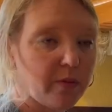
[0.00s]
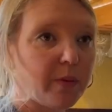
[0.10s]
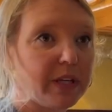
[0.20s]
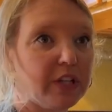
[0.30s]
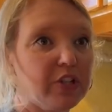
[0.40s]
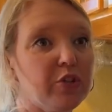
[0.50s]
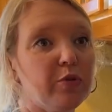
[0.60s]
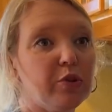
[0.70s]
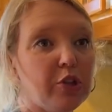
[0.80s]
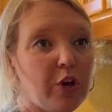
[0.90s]
why we can do
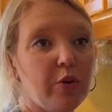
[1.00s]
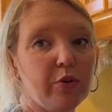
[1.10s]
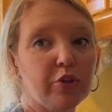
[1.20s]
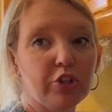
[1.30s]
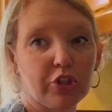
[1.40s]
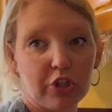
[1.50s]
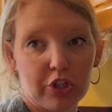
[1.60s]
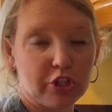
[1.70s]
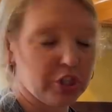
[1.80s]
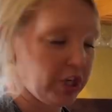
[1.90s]
low
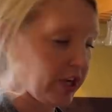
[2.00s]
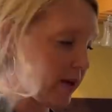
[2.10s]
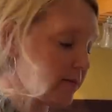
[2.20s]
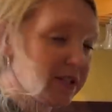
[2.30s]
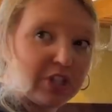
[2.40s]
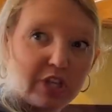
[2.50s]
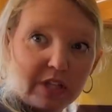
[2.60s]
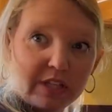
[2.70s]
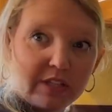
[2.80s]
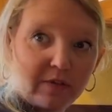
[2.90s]
sugar jams and
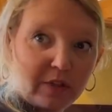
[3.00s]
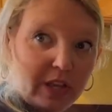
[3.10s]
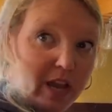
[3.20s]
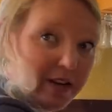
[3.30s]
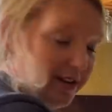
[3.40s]
jellies for that.